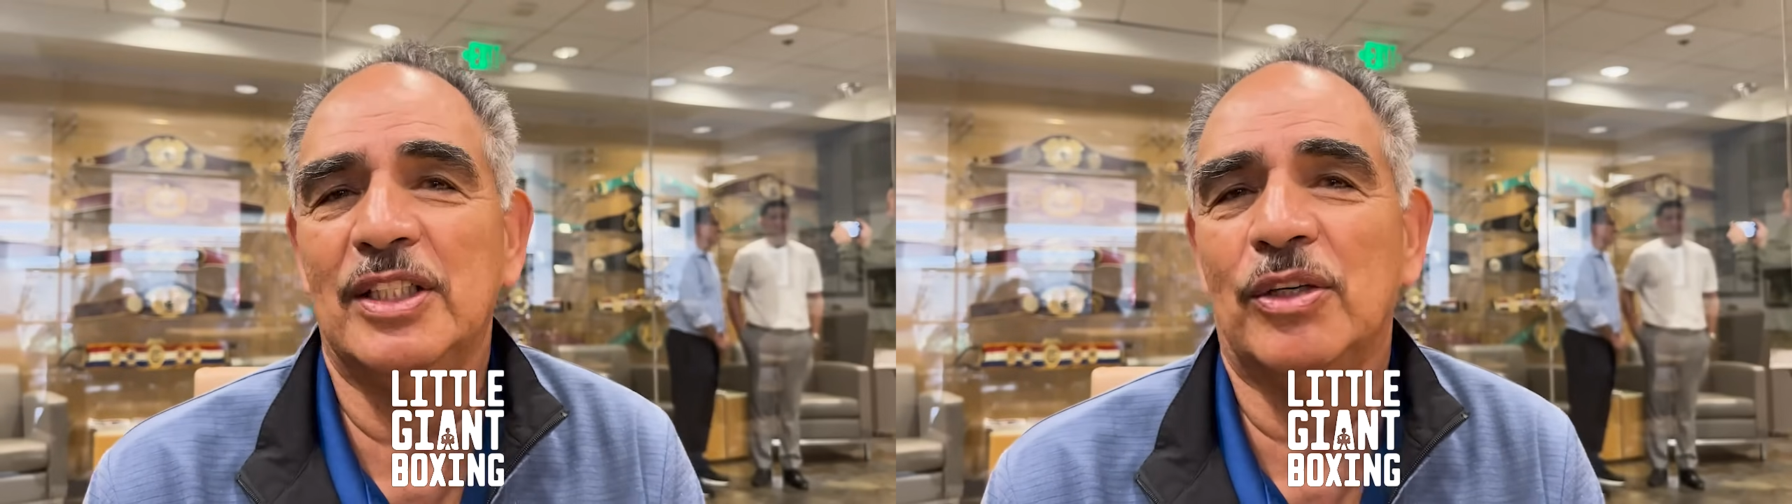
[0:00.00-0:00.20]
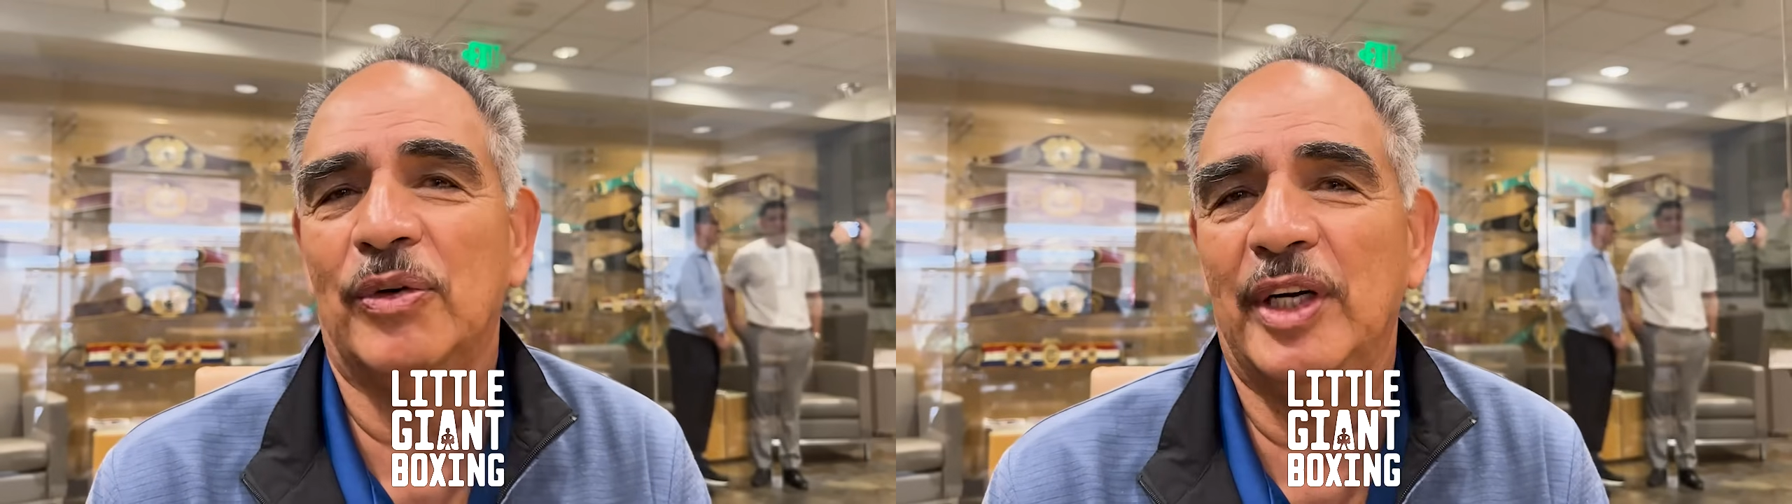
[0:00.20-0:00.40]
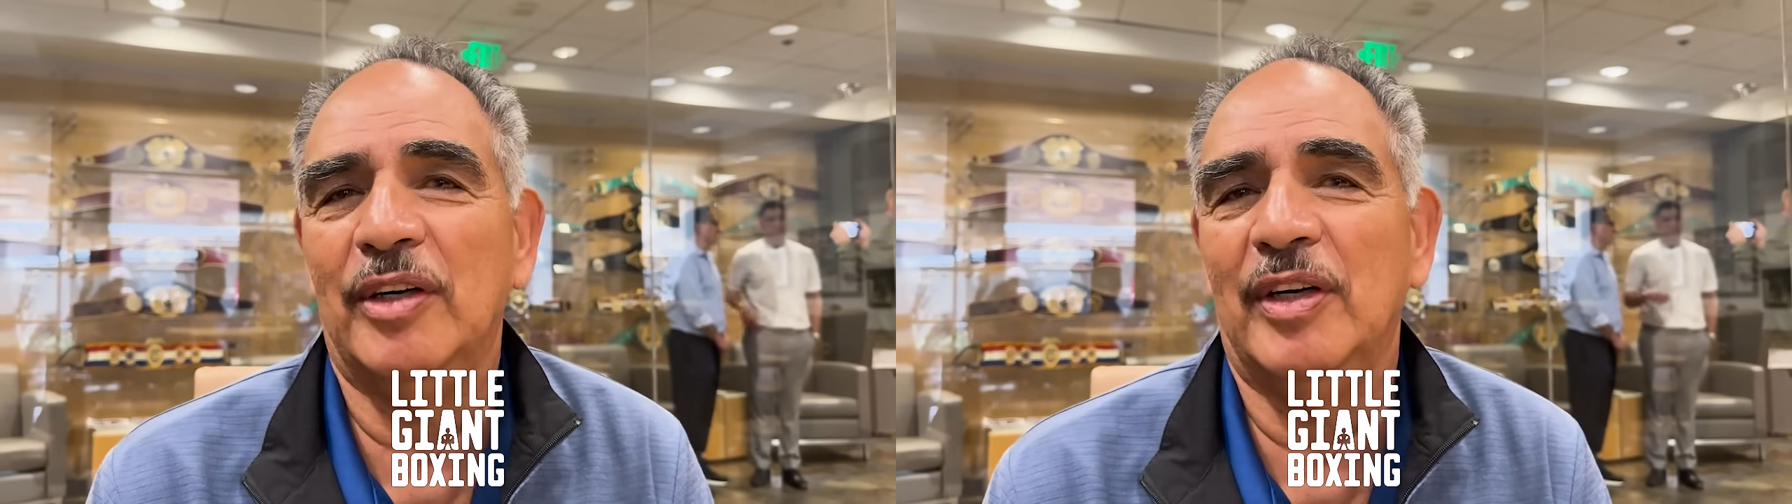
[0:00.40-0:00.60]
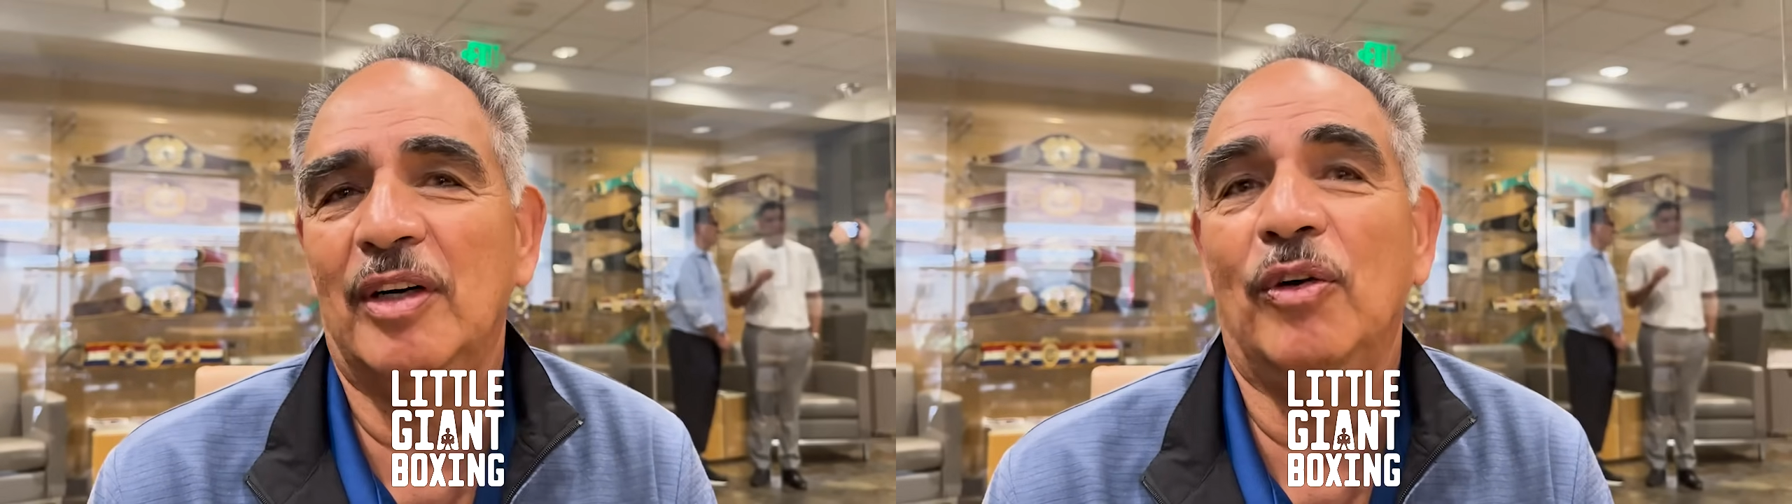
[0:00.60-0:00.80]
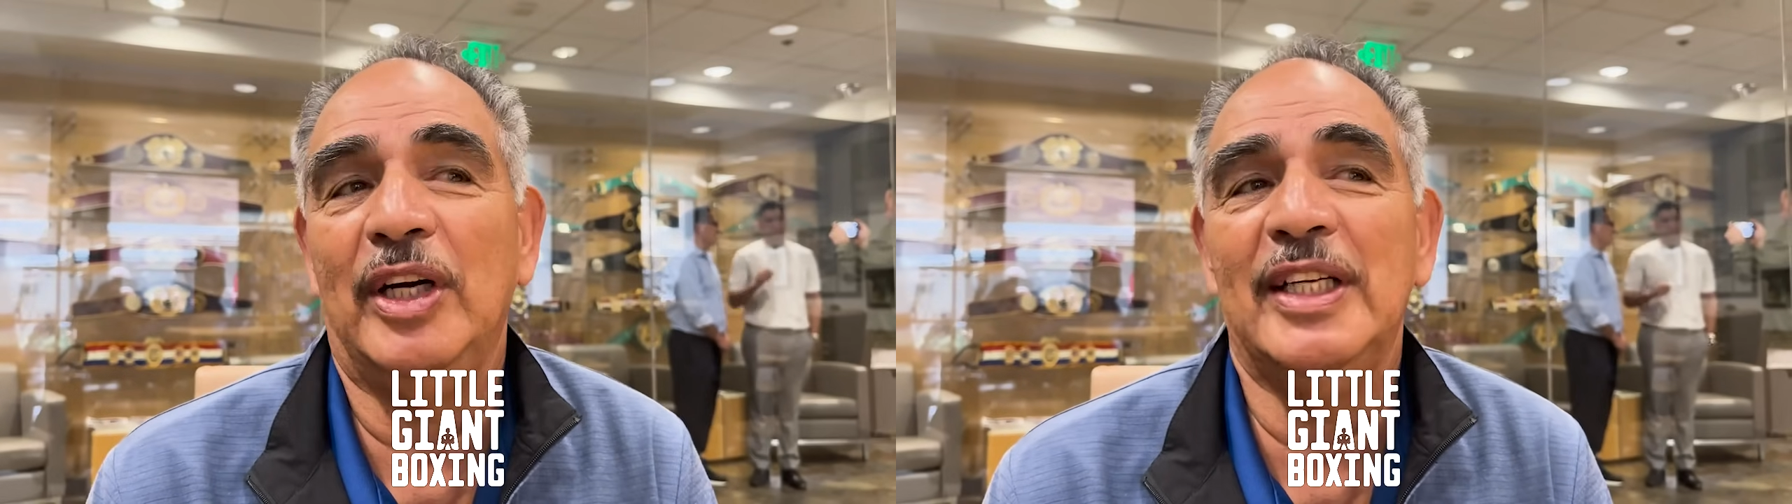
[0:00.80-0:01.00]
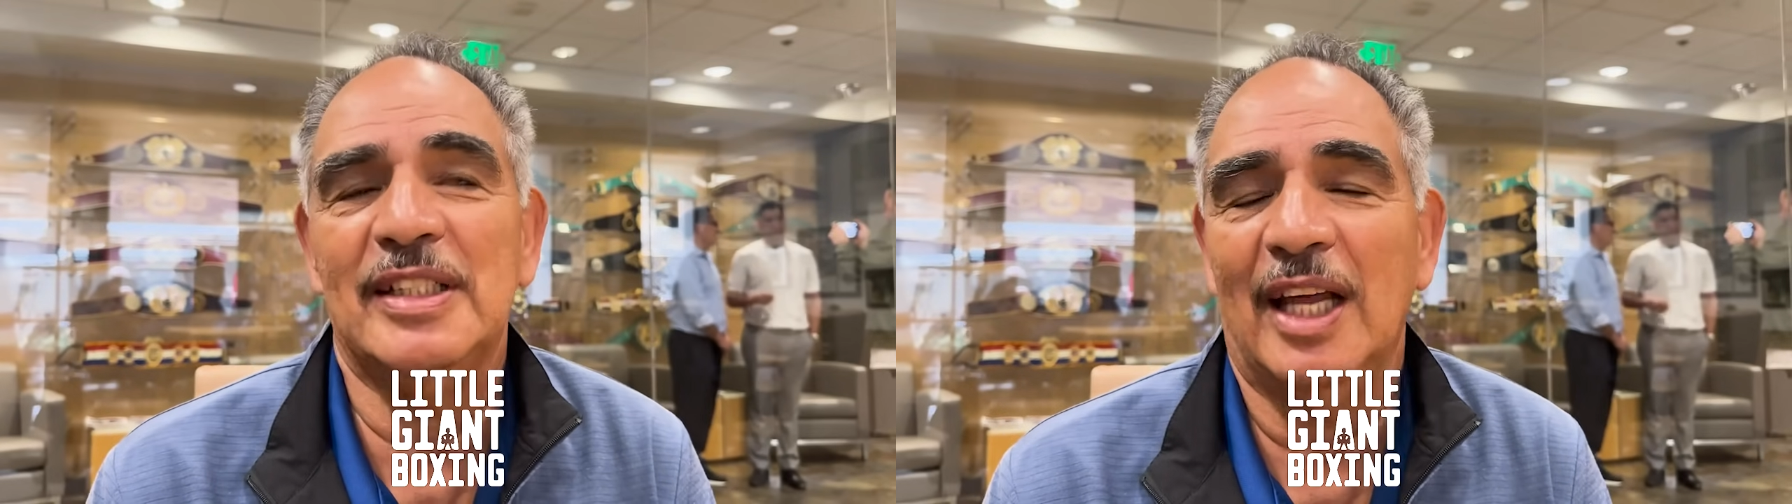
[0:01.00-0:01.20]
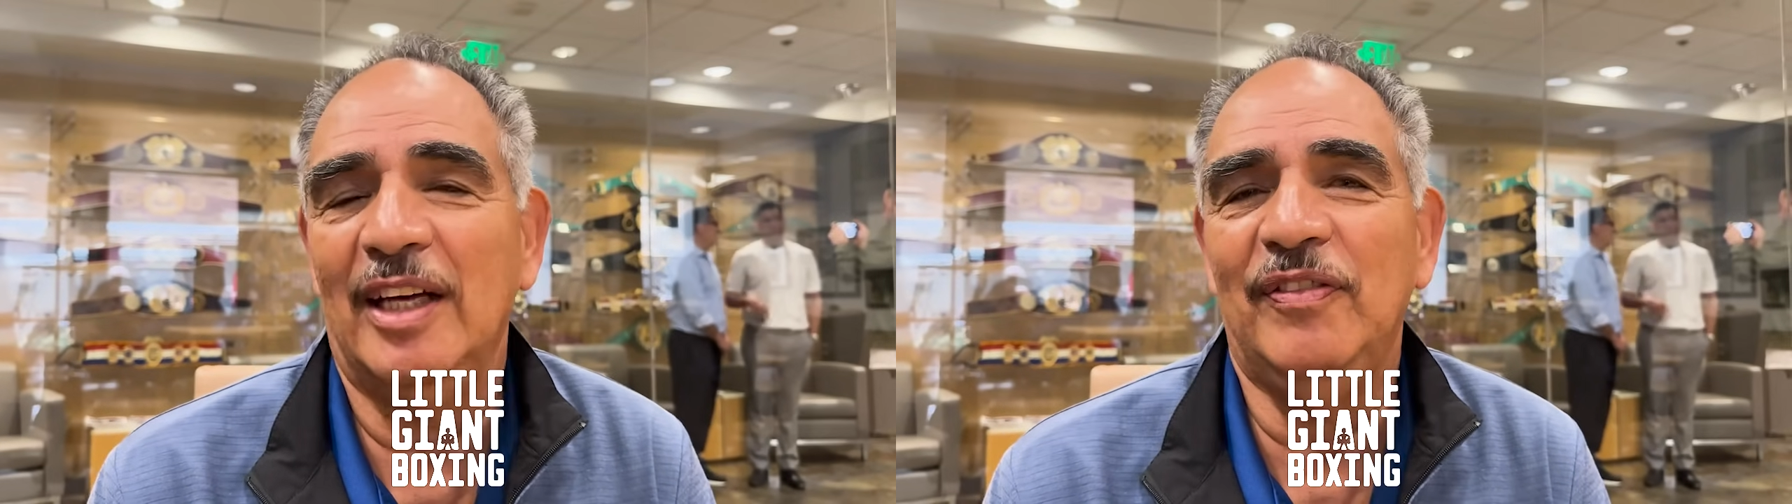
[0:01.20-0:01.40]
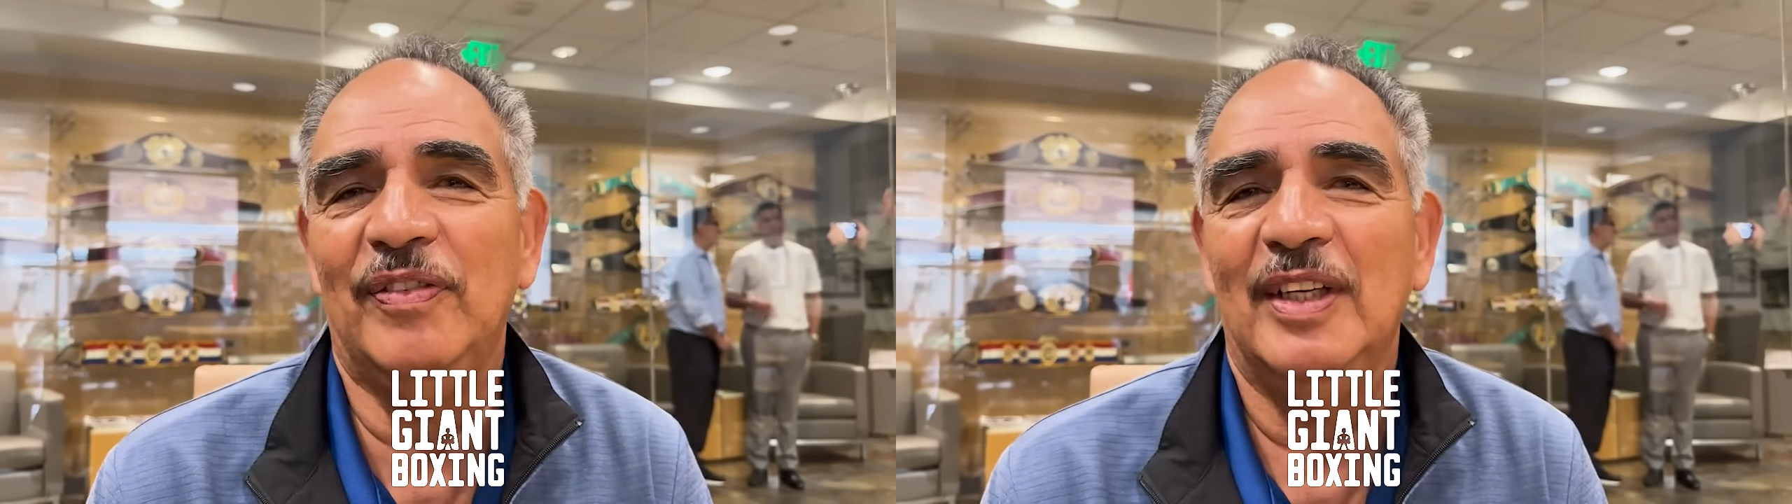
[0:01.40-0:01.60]
career or his
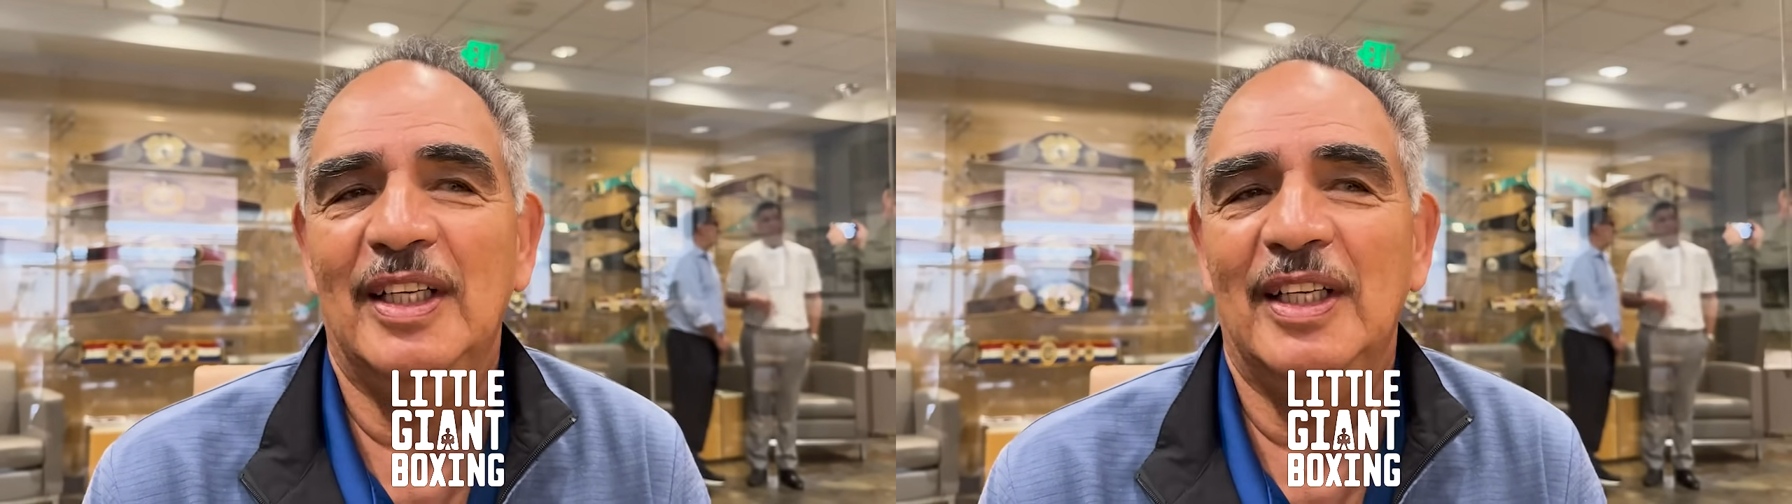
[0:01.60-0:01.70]
life